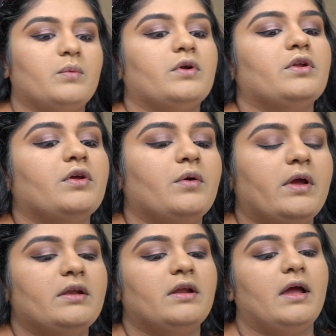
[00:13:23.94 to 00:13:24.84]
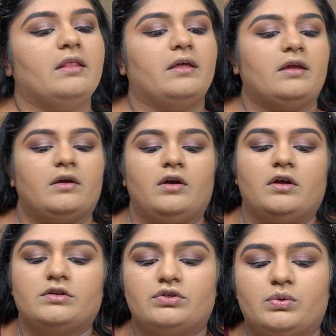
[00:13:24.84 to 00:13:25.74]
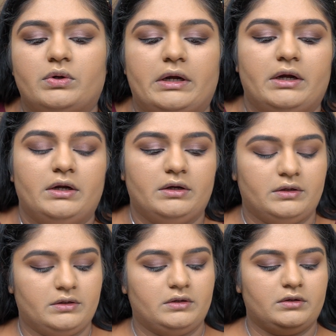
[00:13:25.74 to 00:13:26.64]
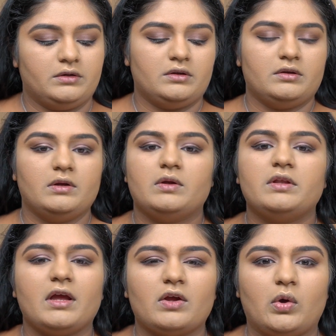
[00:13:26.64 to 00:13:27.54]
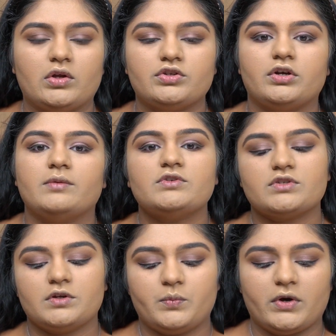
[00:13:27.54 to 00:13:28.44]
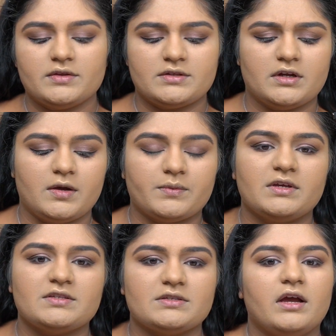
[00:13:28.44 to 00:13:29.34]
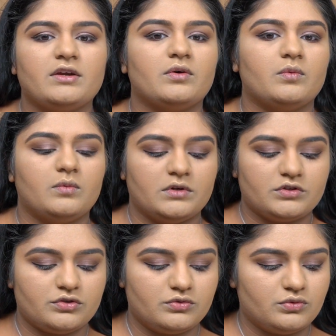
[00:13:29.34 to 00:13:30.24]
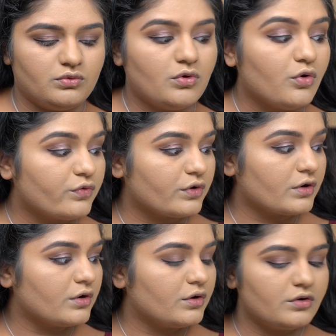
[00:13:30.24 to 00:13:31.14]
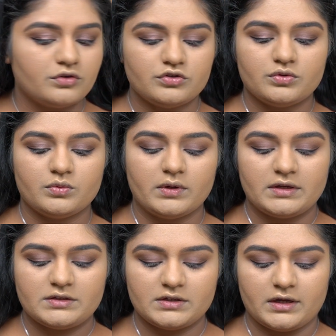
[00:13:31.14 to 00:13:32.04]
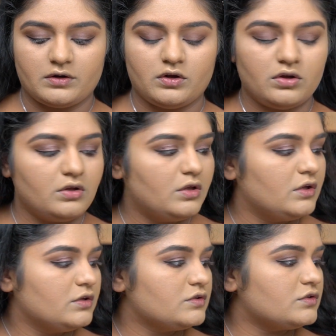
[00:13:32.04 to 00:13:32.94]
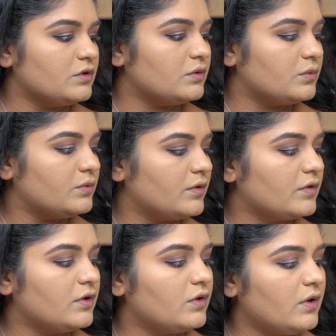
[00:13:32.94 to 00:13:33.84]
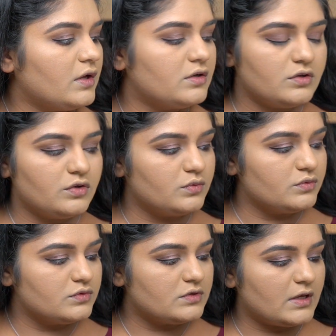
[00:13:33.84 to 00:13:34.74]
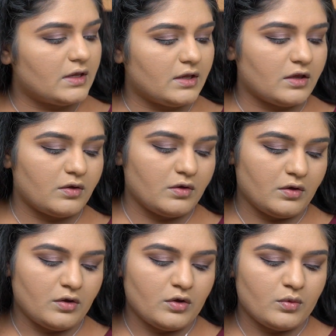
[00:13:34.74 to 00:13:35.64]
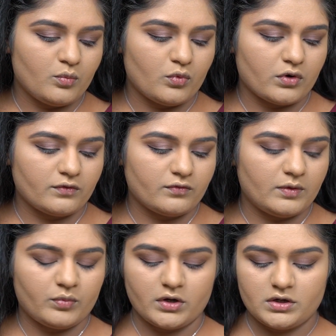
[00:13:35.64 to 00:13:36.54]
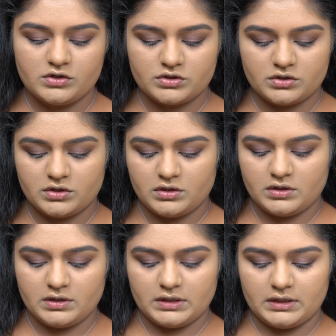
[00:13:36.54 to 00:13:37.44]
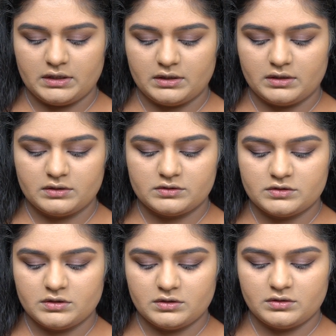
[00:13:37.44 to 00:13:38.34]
We're going to go ahead and highlight, contour. Not contour, I'm just going to bronze it up because I don't want to overdo it at all. So I'm going to go ahead and use a Morphe brush. And